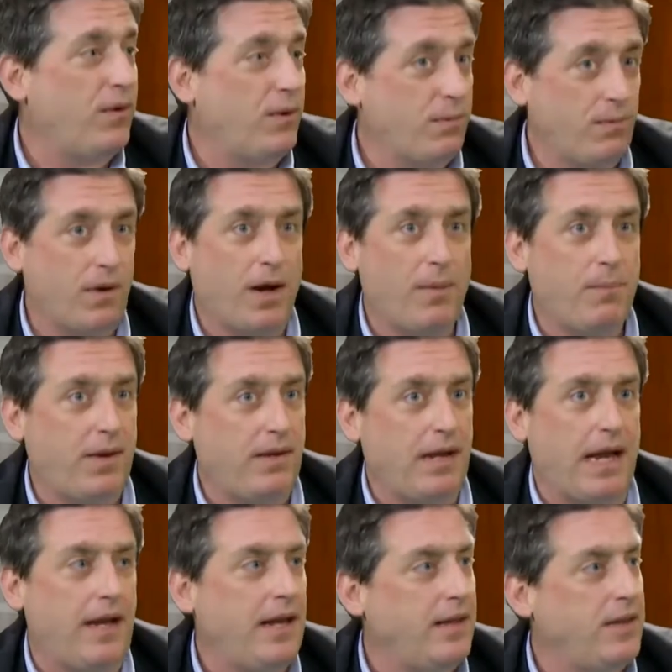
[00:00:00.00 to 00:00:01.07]
but
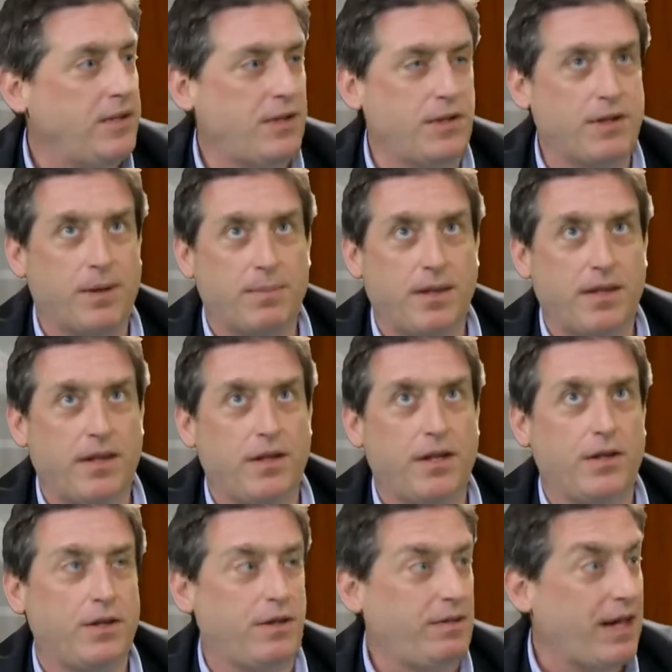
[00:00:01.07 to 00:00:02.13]
this is something that is
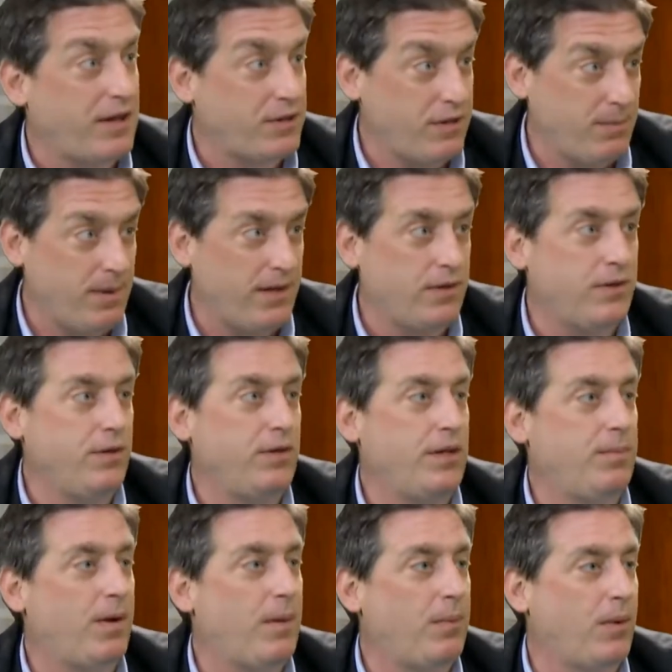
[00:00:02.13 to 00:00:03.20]
a testament to the
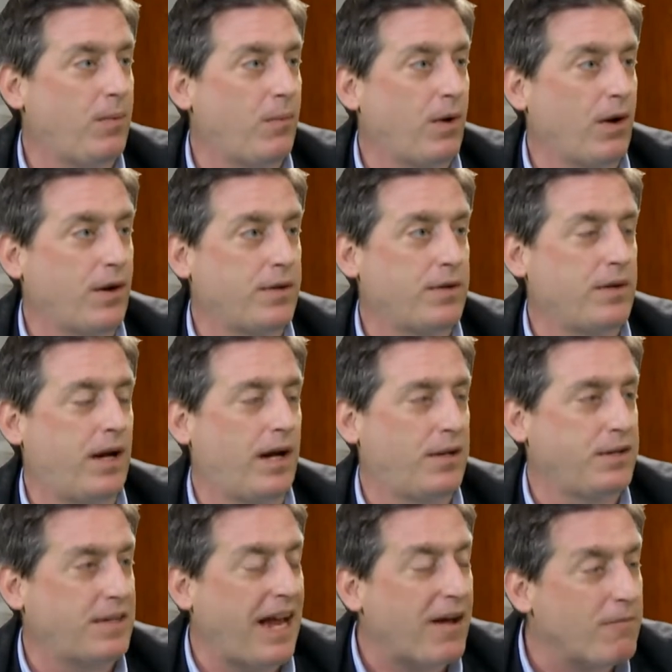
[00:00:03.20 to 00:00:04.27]
Public Works
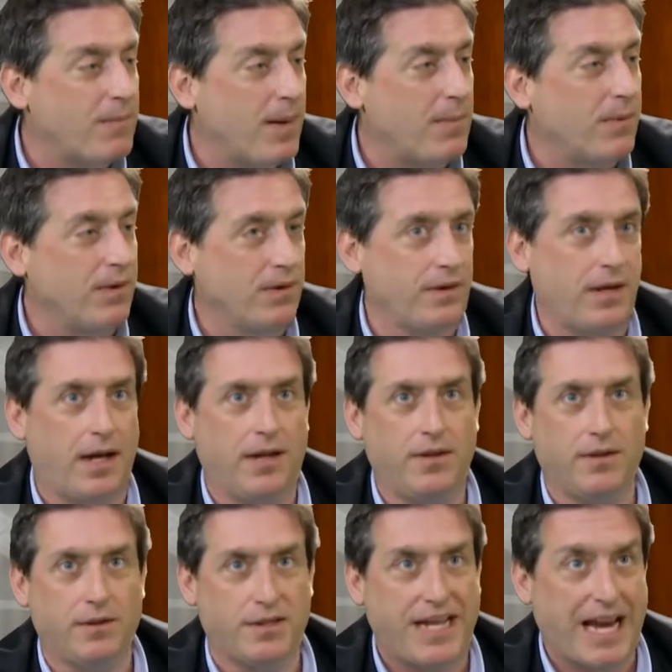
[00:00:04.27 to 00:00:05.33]
staff members, and
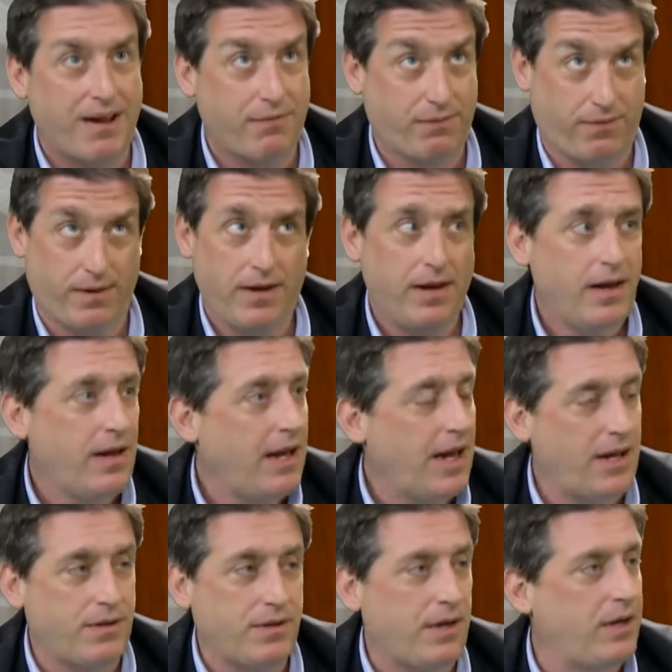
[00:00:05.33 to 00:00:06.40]
staff
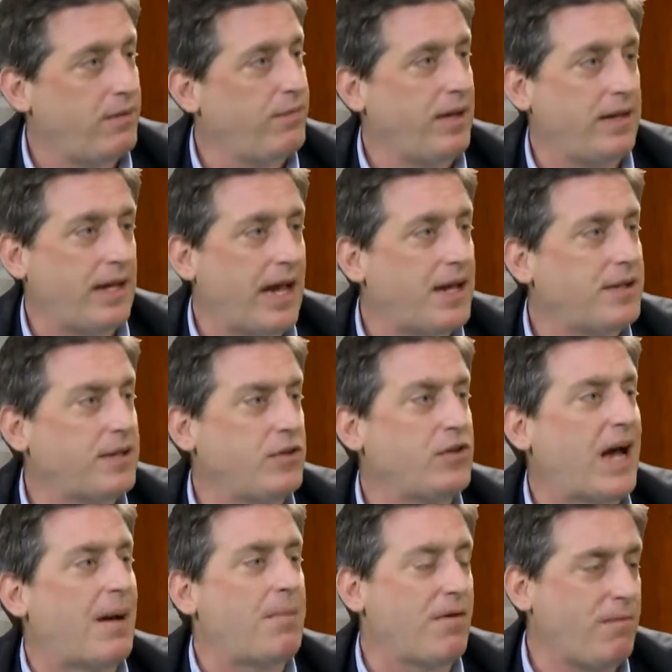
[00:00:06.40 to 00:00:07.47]
has done a fantastic
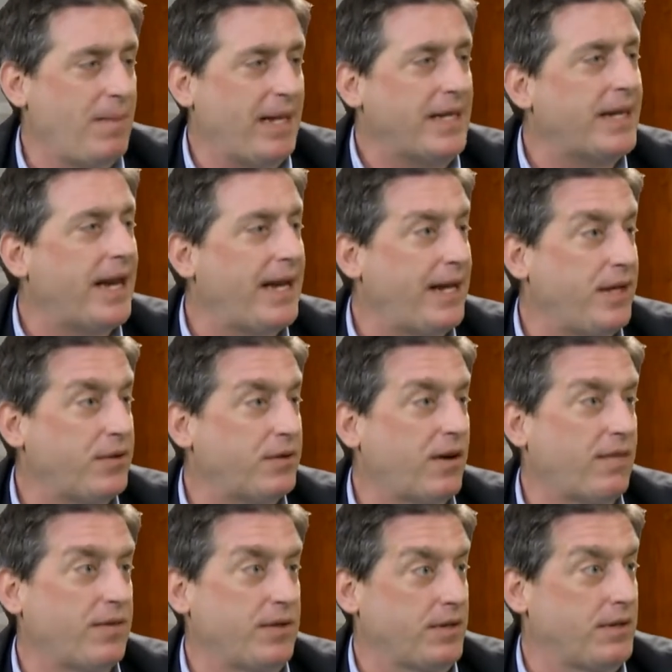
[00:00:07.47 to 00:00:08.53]
job of maintaining
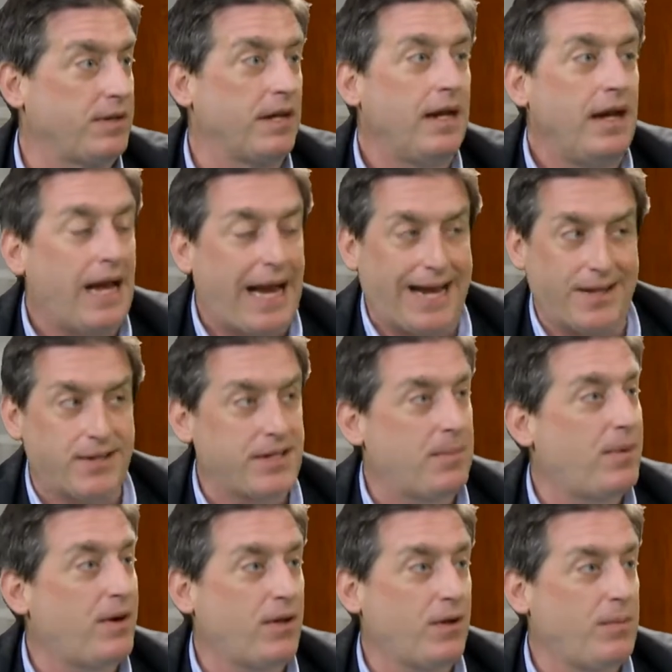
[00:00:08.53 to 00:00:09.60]
services. In some
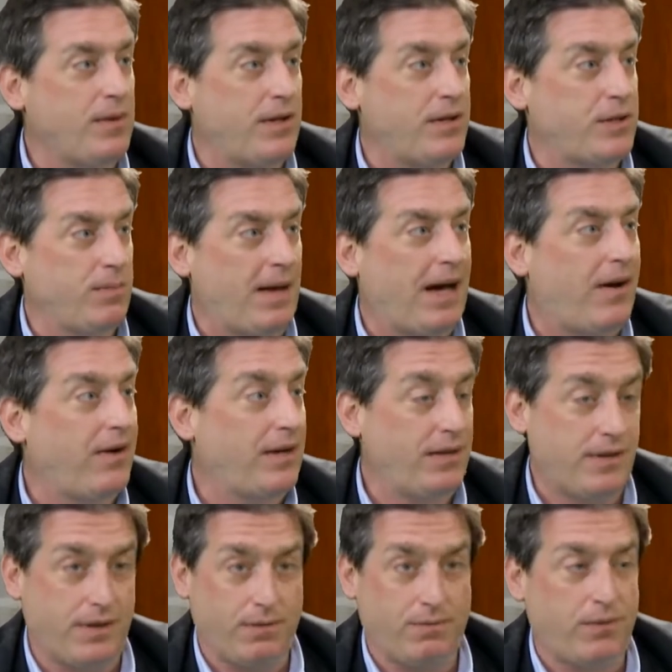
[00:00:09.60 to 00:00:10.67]
other municipalities,
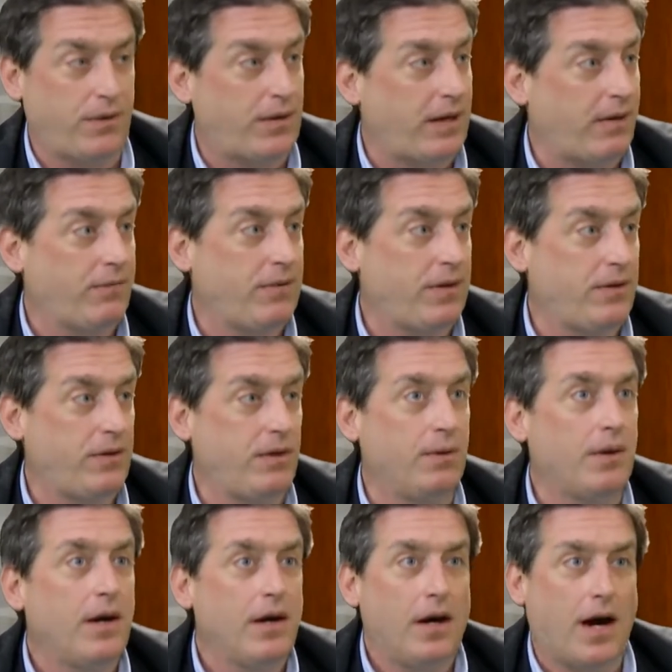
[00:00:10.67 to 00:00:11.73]
in Philadelphia too,
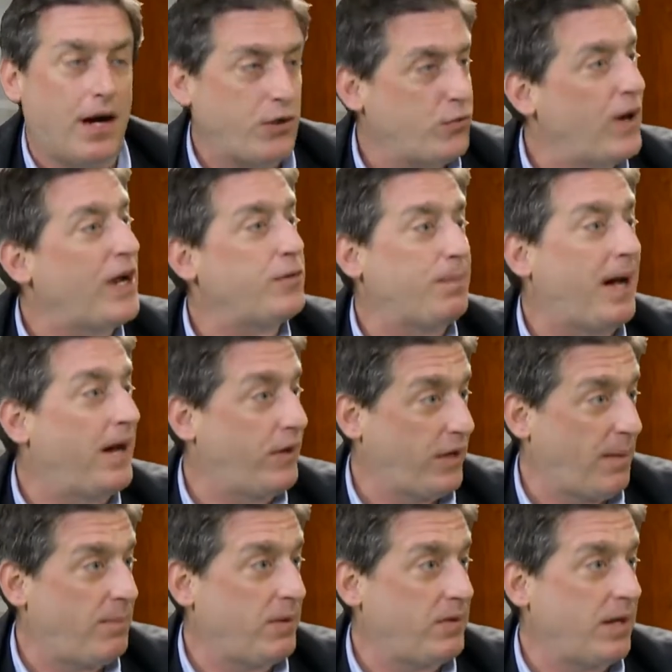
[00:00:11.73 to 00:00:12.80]
trash piled
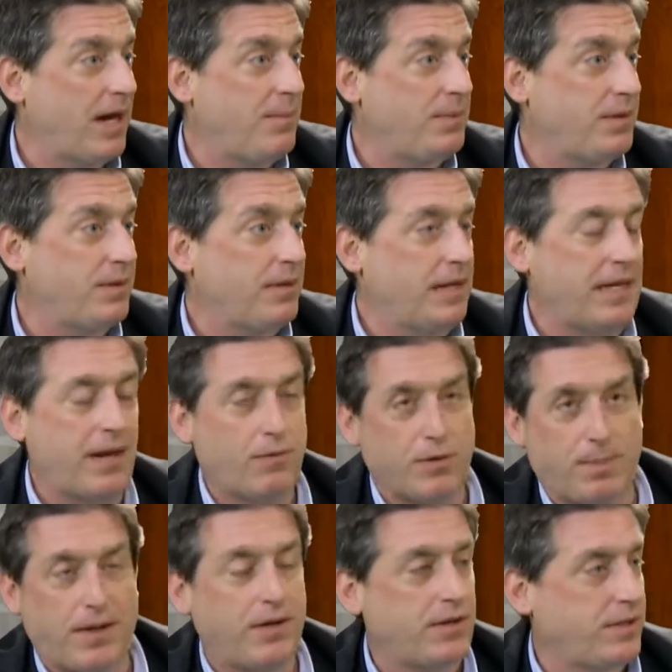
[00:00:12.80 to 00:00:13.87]
up at times, and that was
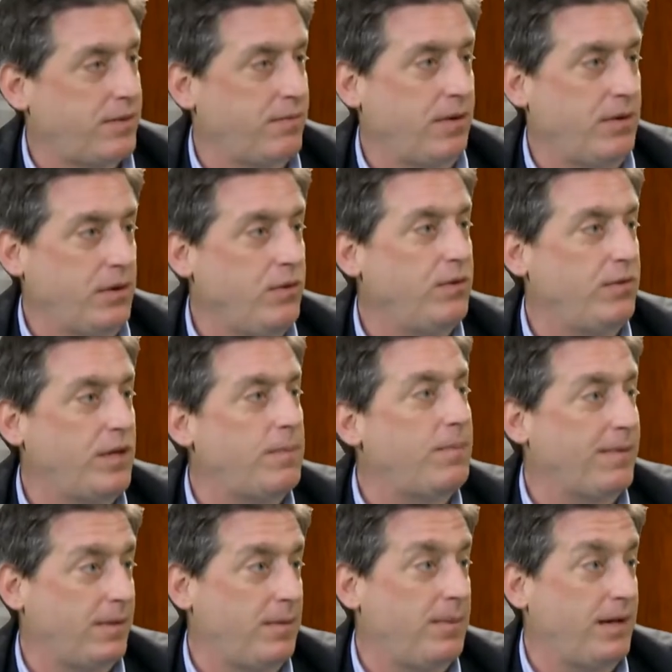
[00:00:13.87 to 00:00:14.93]

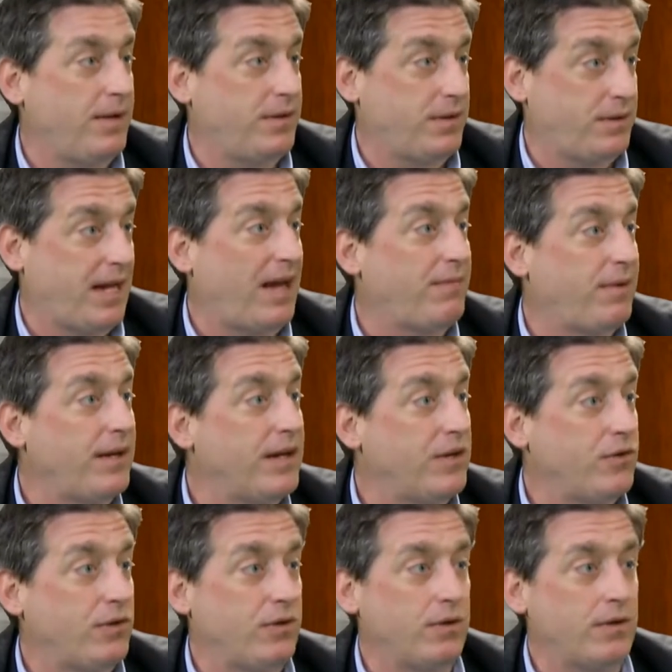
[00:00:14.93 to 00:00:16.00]
typically because of staffing issues.